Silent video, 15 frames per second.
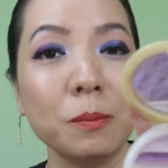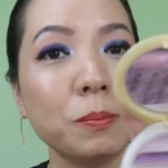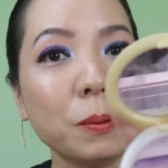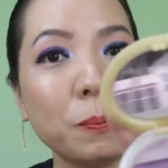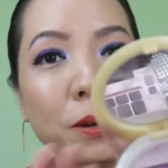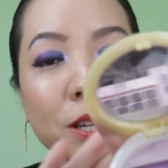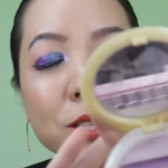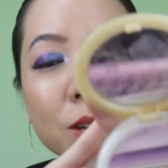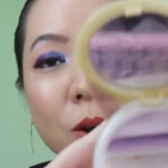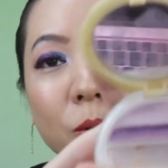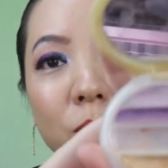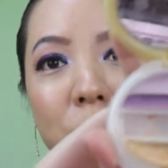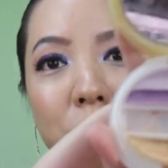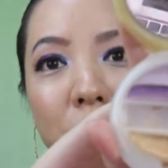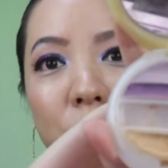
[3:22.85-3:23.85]
Purple is
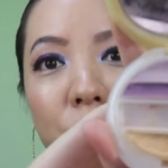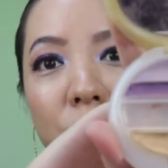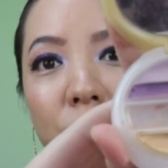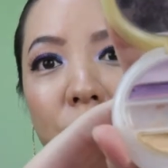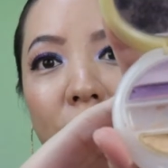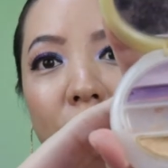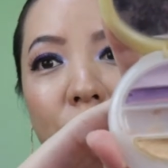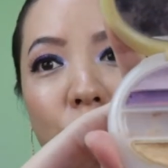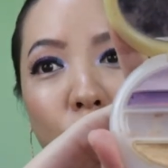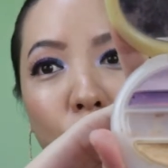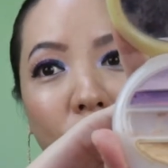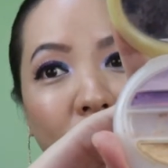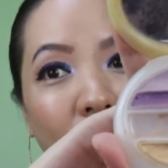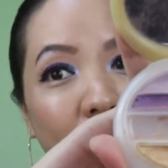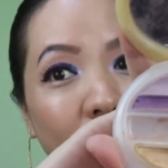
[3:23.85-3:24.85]
always my favorite
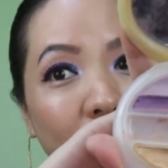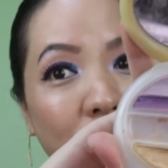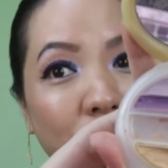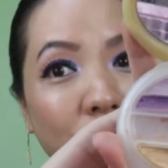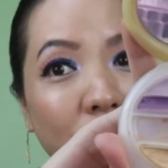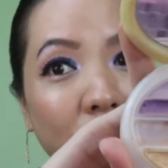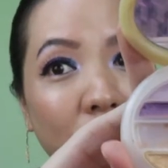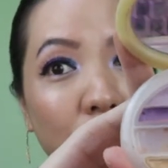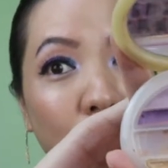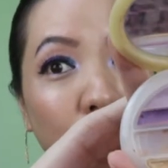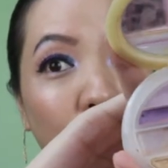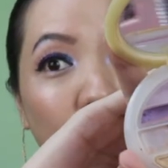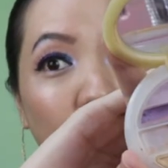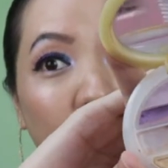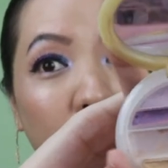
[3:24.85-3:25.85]
eyeshadow color, so I have
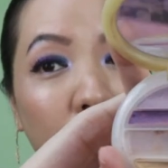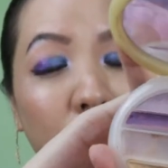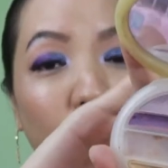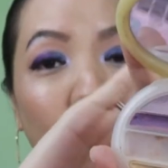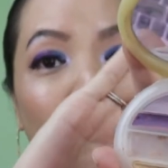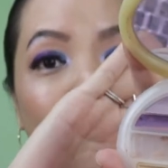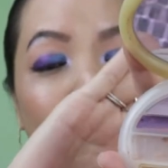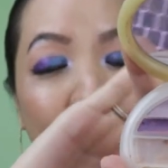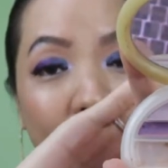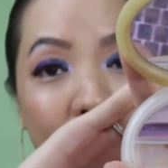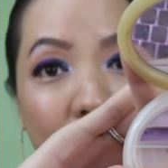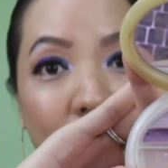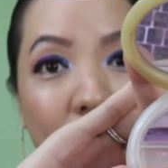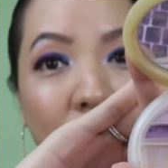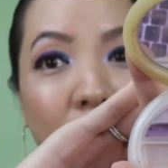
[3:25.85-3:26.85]
no problem wearing
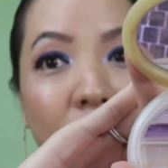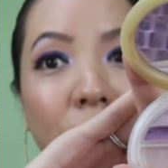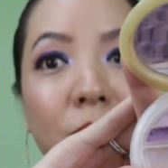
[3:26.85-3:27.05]
this.